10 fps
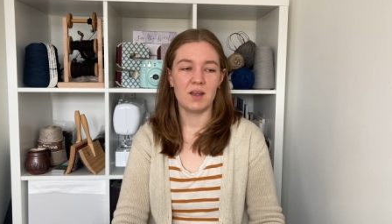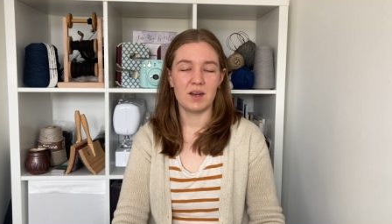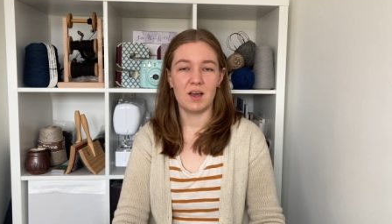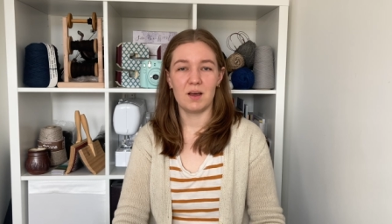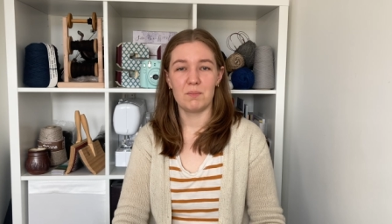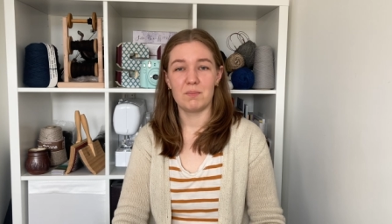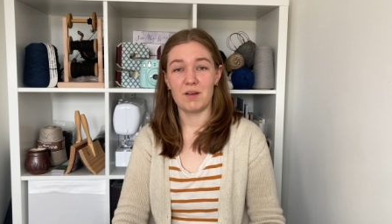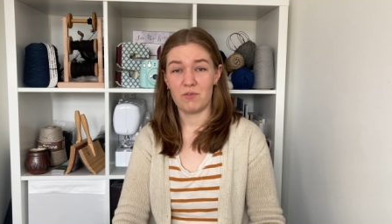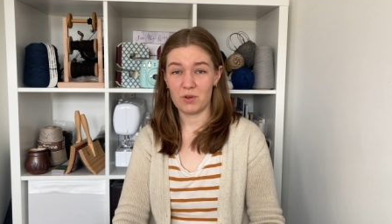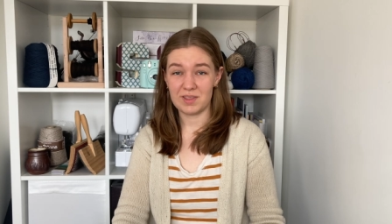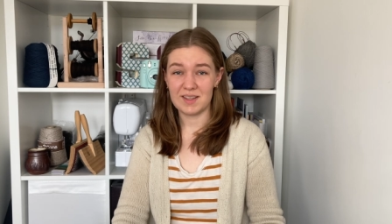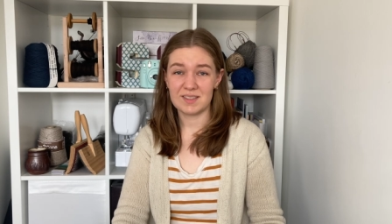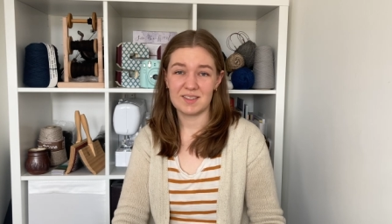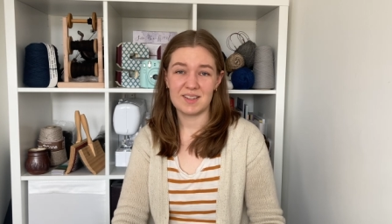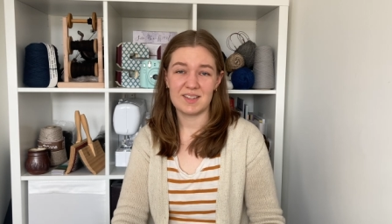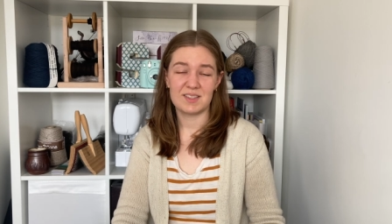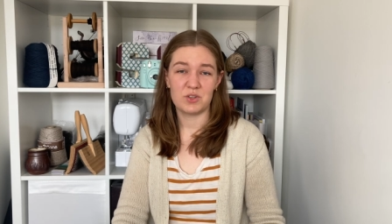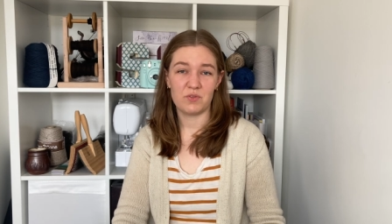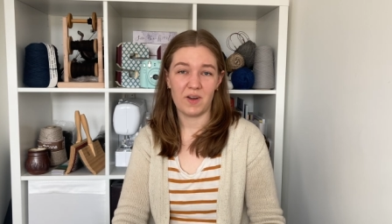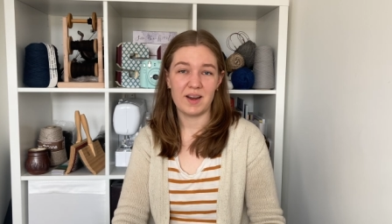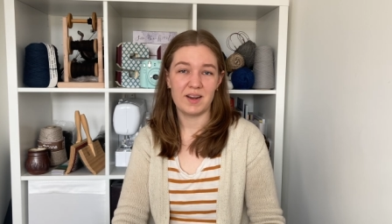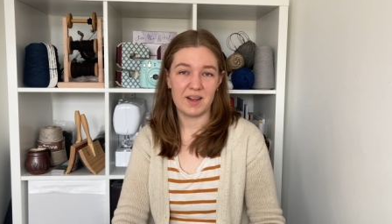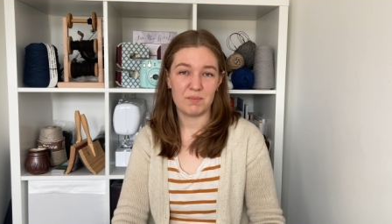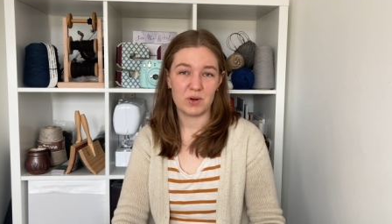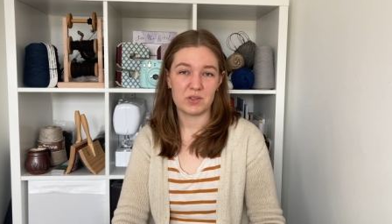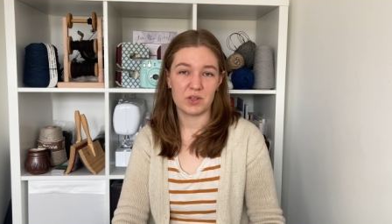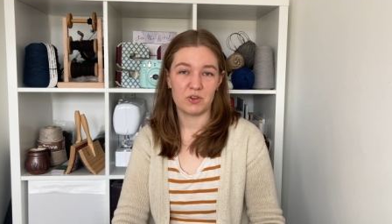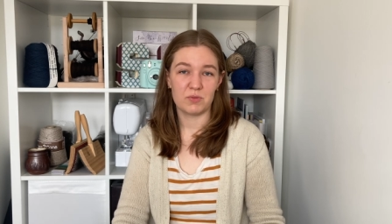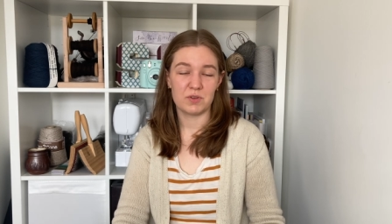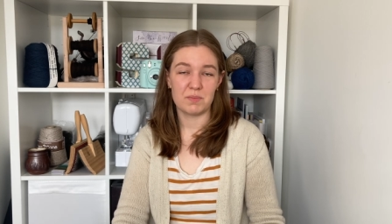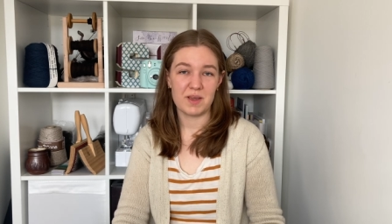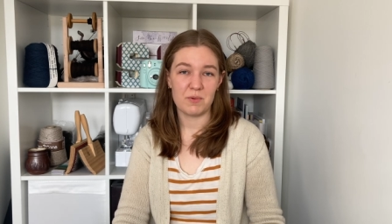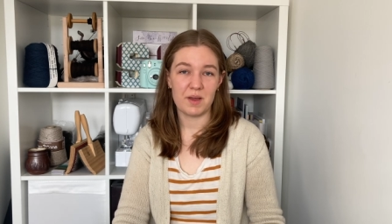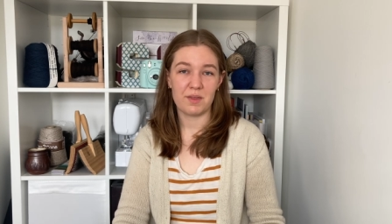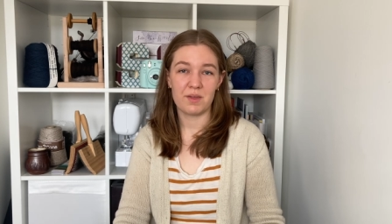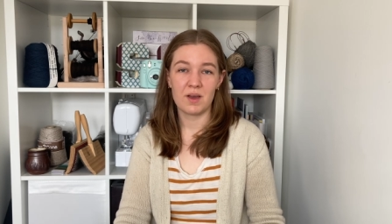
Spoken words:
My 4th lesson is to find an in-person group to meet with.